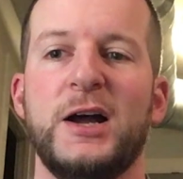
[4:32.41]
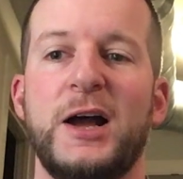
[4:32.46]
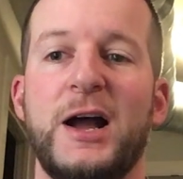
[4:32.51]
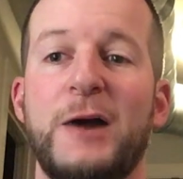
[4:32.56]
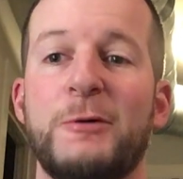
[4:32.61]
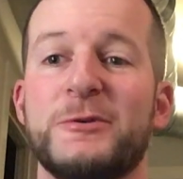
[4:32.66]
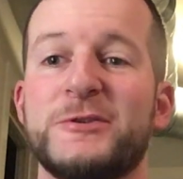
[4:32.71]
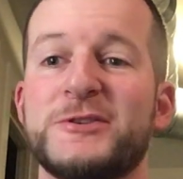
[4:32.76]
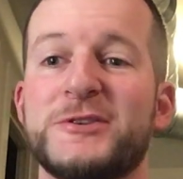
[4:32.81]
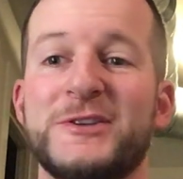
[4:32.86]

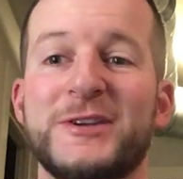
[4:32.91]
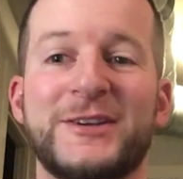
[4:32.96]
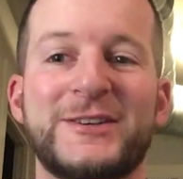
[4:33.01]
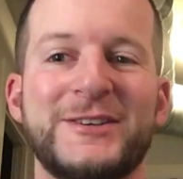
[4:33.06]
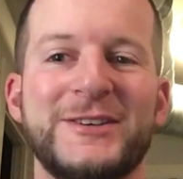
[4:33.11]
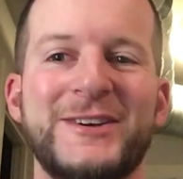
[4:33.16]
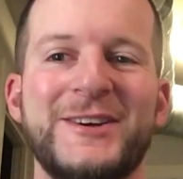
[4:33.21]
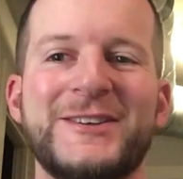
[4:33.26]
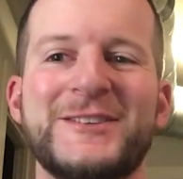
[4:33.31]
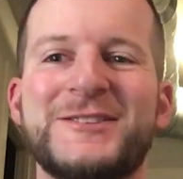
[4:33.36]
I would stick
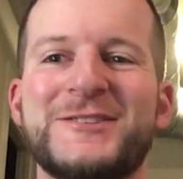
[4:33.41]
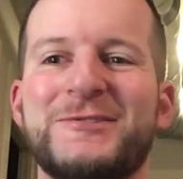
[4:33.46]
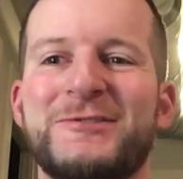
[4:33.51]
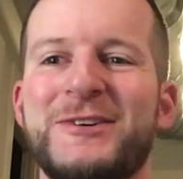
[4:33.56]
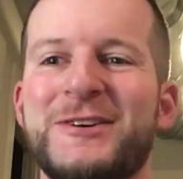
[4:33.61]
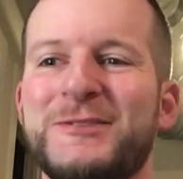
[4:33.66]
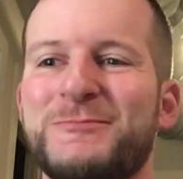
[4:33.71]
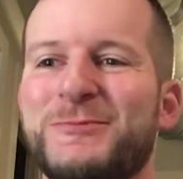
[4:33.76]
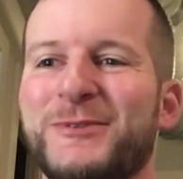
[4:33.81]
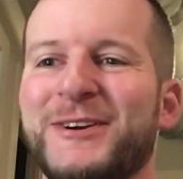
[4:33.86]
to the
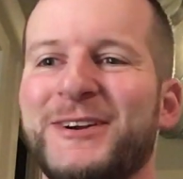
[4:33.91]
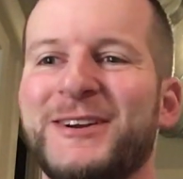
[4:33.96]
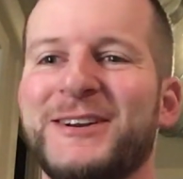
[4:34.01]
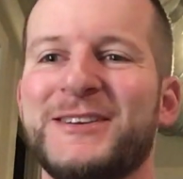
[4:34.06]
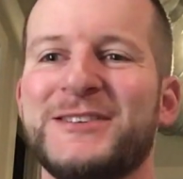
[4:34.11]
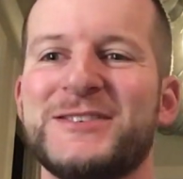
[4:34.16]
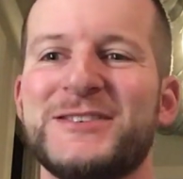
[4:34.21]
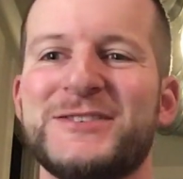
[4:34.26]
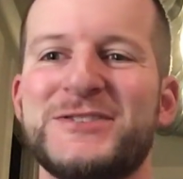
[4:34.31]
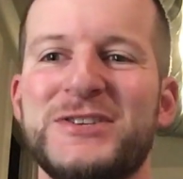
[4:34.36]
screen printing
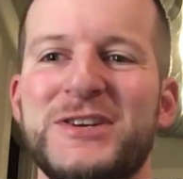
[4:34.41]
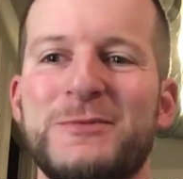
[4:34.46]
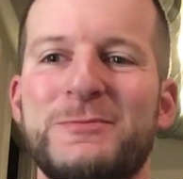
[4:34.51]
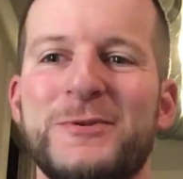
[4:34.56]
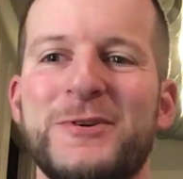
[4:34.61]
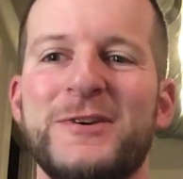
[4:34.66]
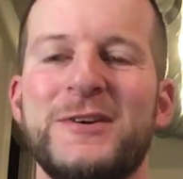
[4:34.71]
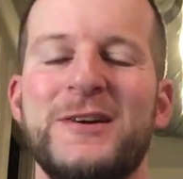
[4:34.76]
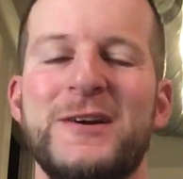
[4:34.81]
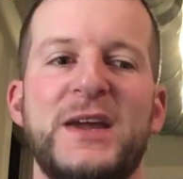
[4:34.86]
as it's
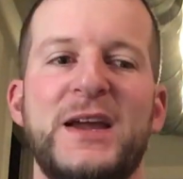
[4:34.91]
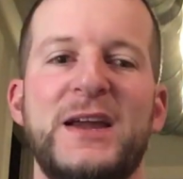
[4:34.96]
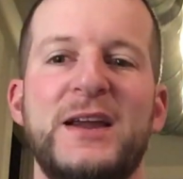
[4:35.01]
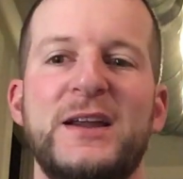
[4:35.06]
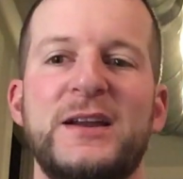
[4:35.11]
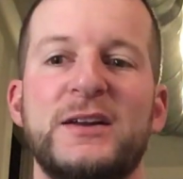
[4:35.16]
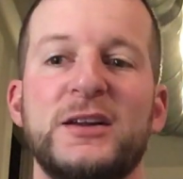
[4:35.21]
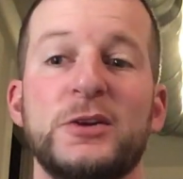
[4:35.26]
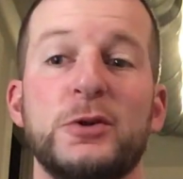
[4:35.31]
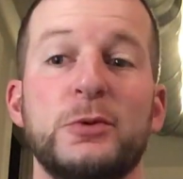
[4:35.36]
cheaper
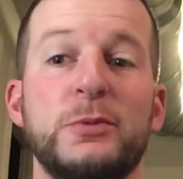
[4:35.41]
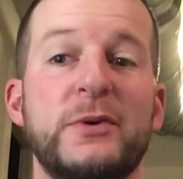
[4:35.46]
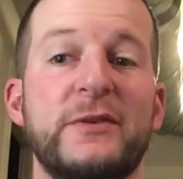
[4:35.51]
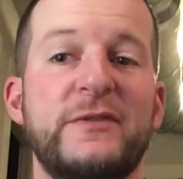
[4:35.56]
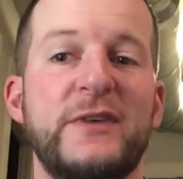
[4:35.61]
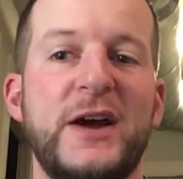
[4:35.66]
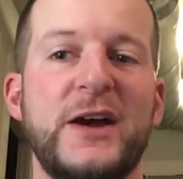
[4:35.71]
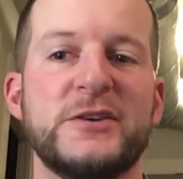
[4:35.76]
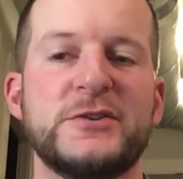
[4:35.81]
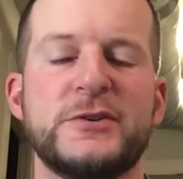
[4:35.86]
and a little bit
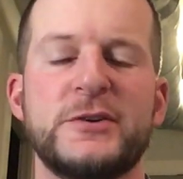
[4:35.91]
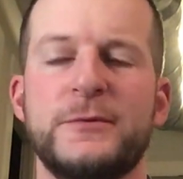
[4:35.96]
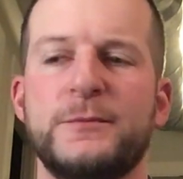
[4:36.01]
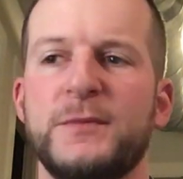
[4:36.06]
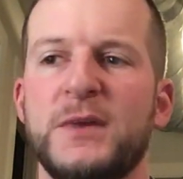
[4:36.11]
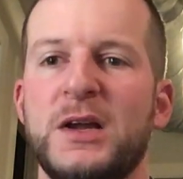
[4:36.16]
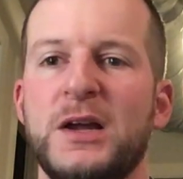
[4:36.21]
faster.